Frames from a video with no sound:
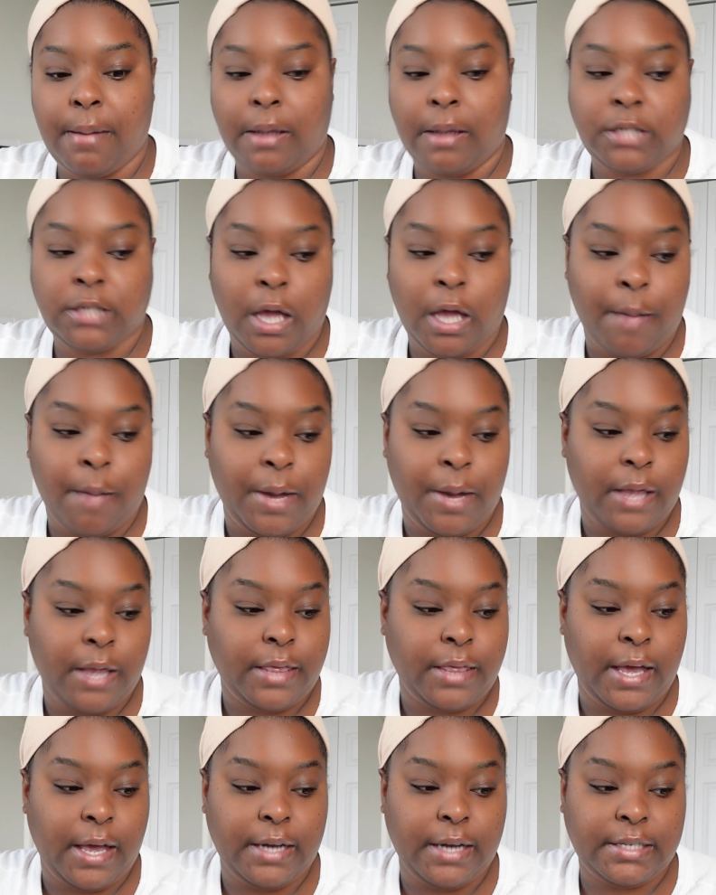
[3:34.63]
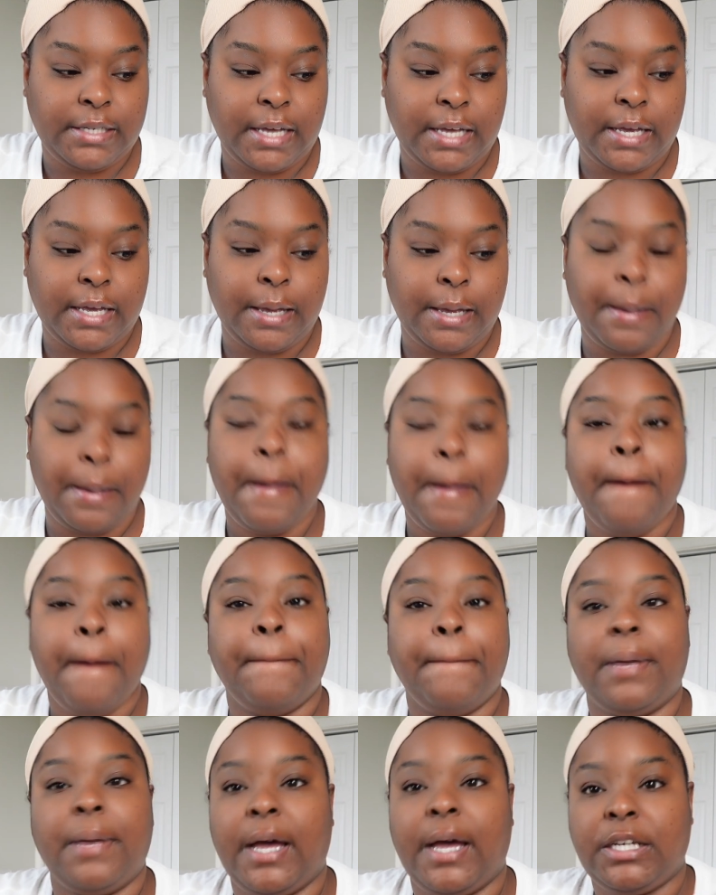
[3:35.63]
I'll tell you about that in a second.
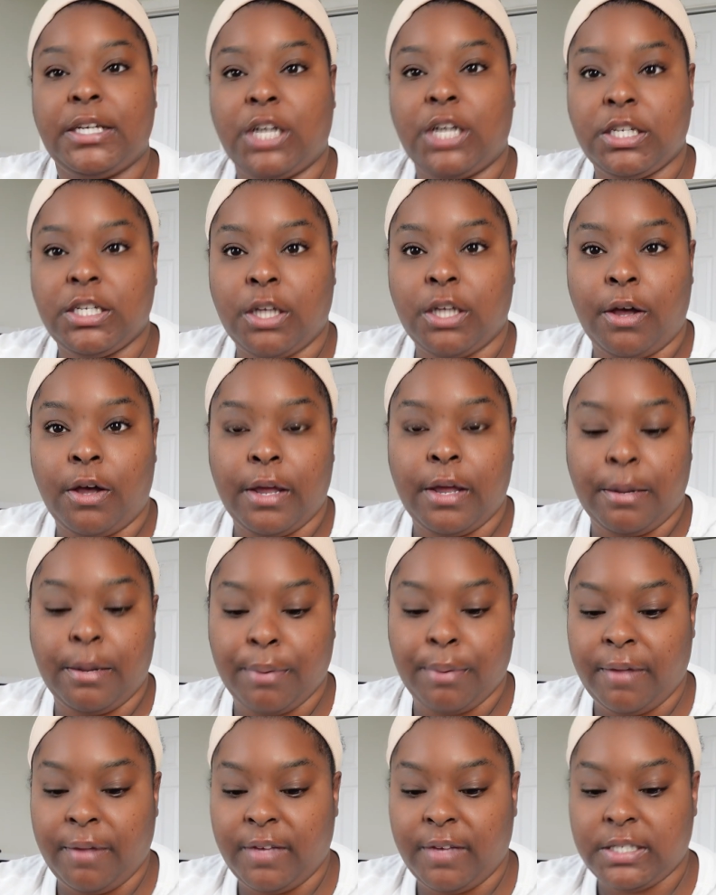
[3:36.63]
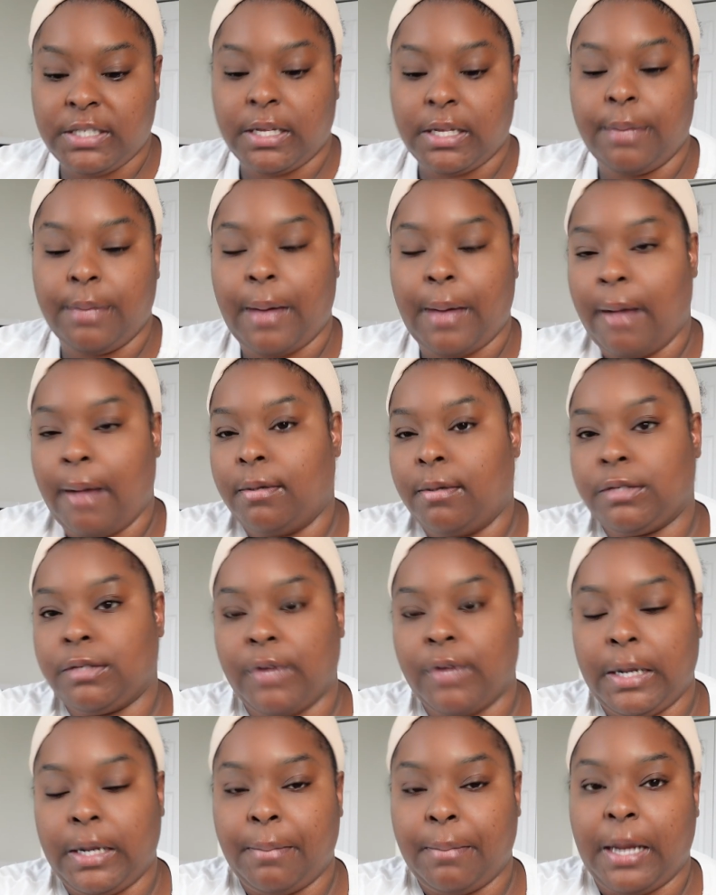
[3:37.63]
But as y'all saw in a previous clip, I was
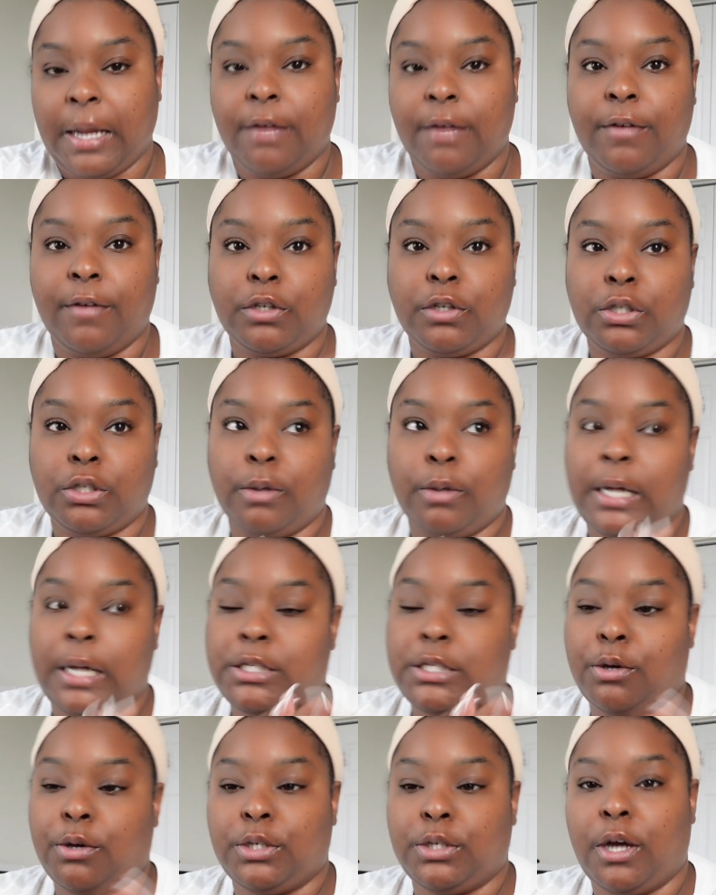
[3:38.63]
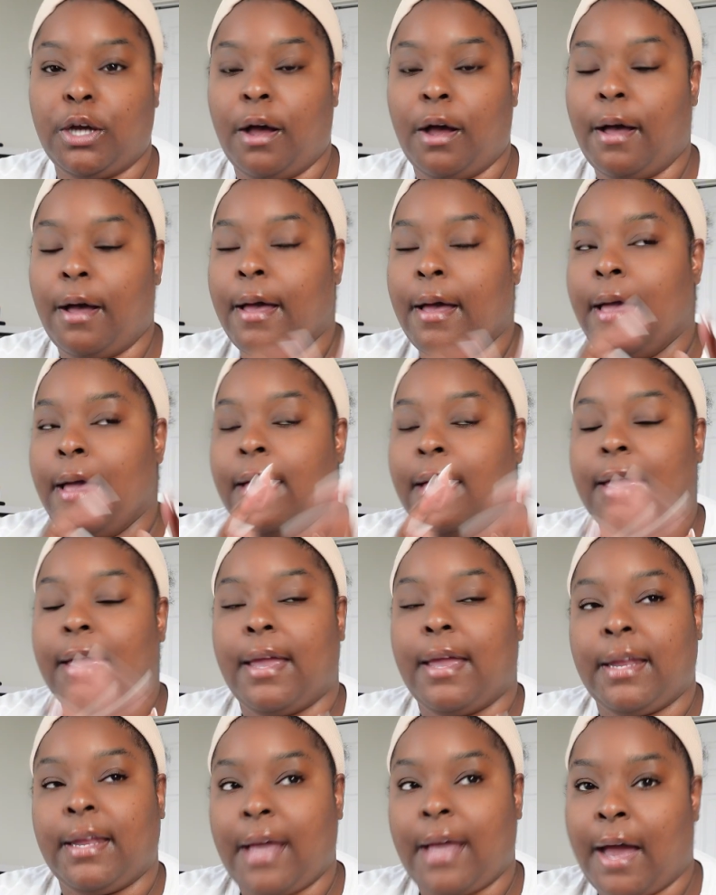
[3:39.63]
reading my devotional. I told y'all
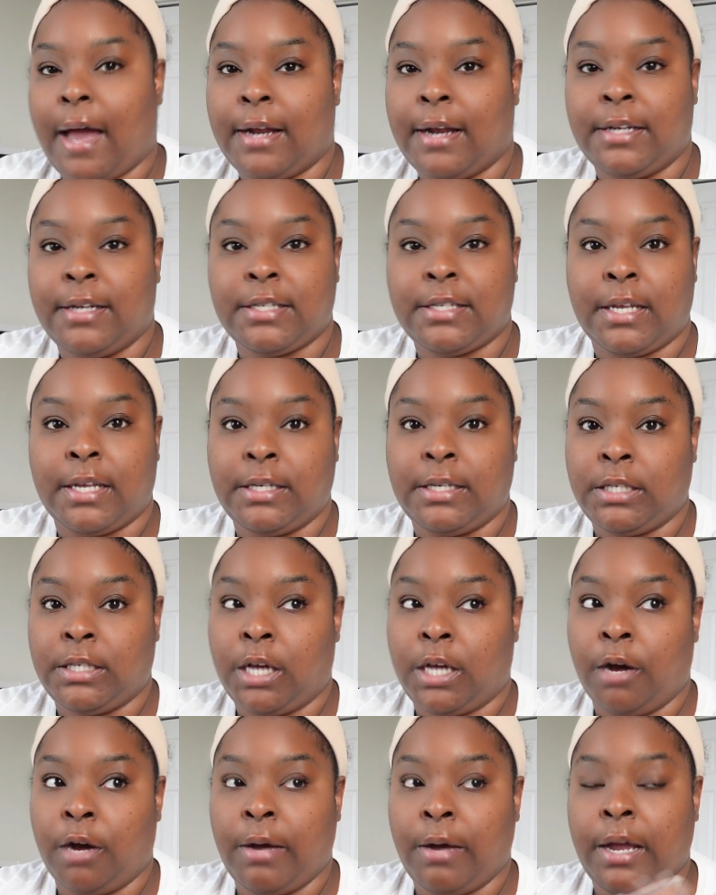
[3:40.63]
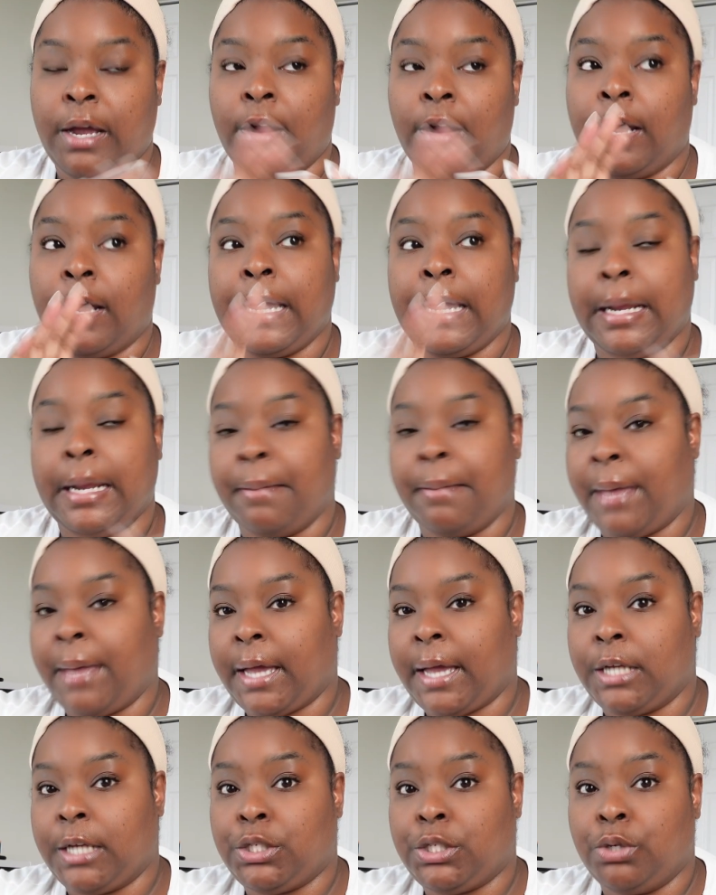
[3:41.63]
getting out of this lazy girl era, getting
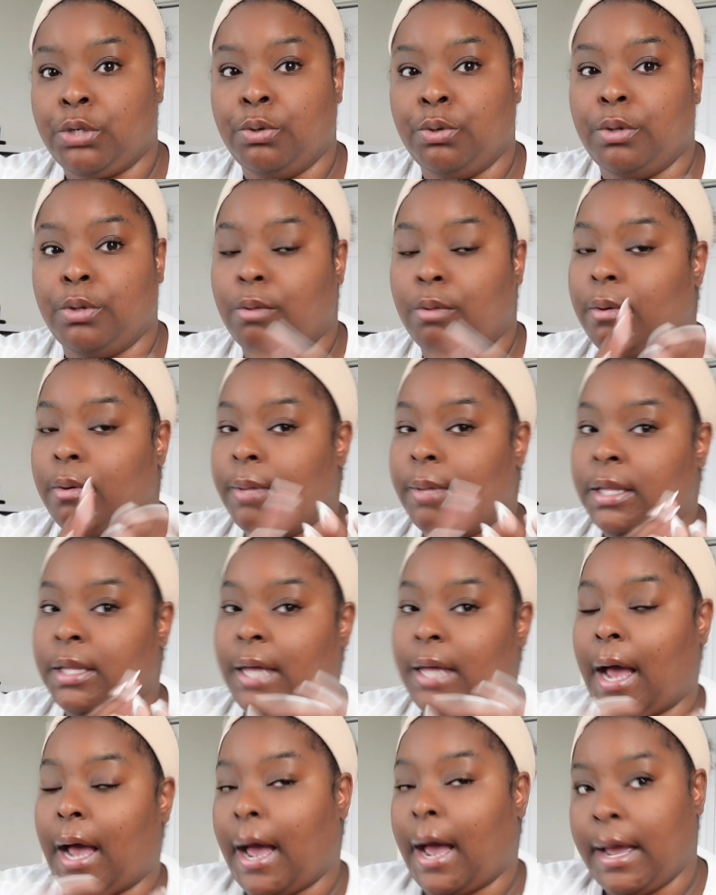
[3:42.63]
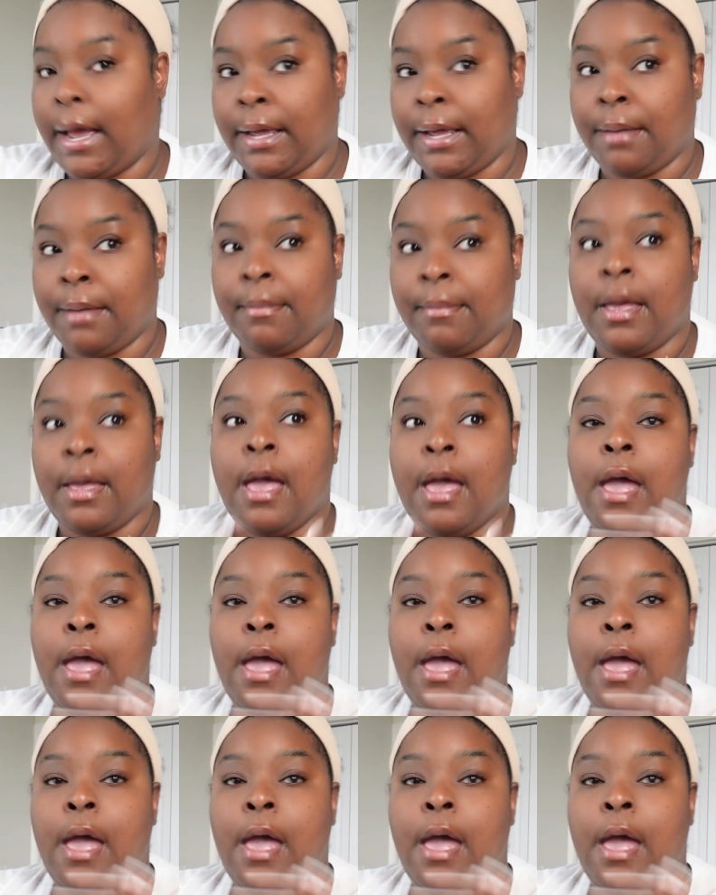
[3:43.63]
back into the woman that I am.